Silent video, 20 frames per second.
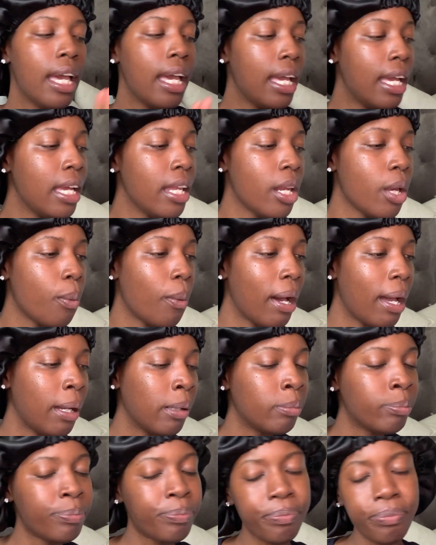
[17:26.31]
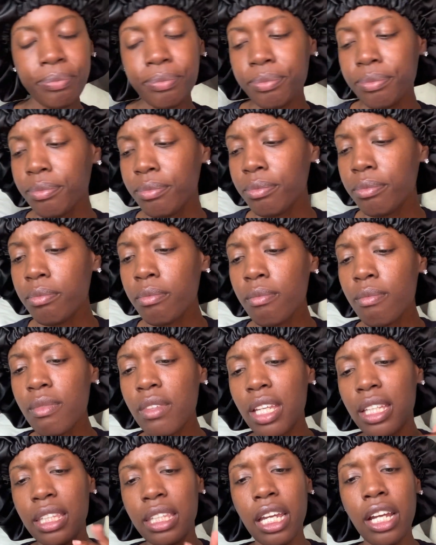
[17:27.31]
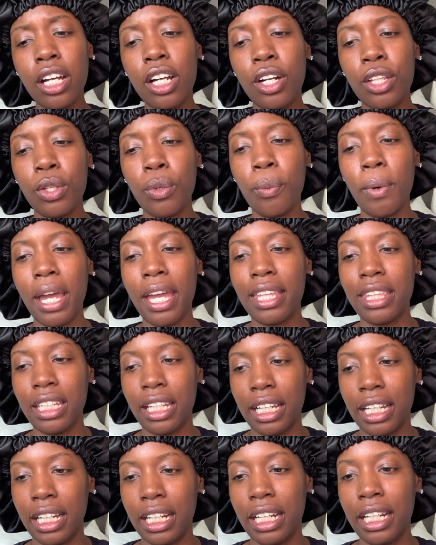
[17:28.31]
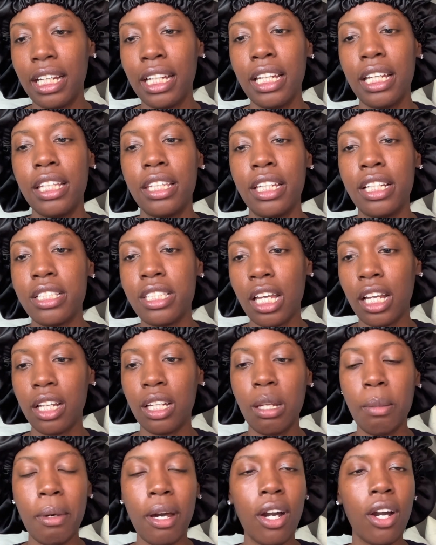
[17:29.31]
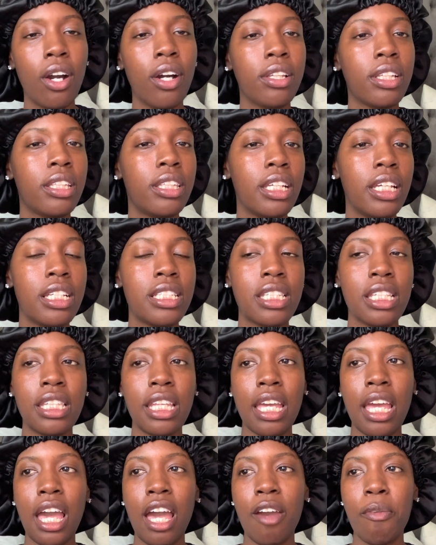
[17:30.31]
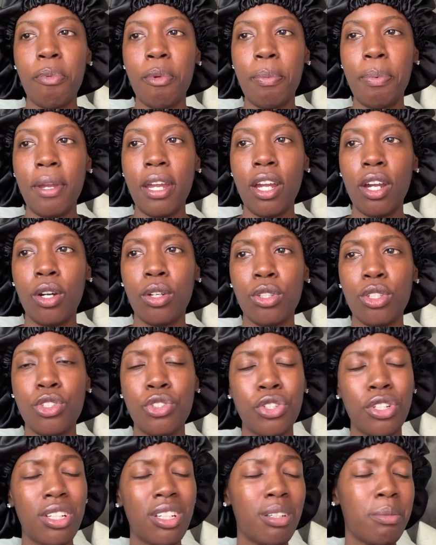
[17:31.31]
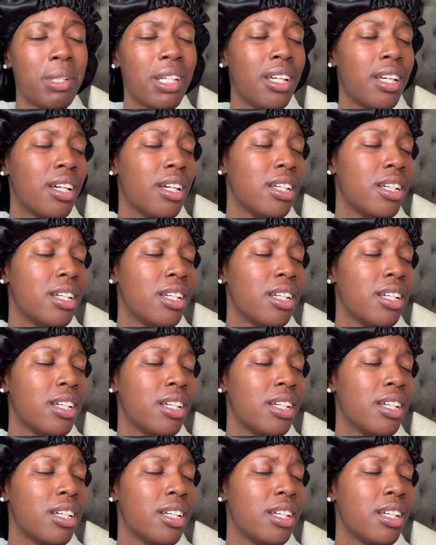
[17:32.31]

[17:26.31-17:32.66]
Anyway, they're on the way there they're talking about all the things that they have prepared on the trip.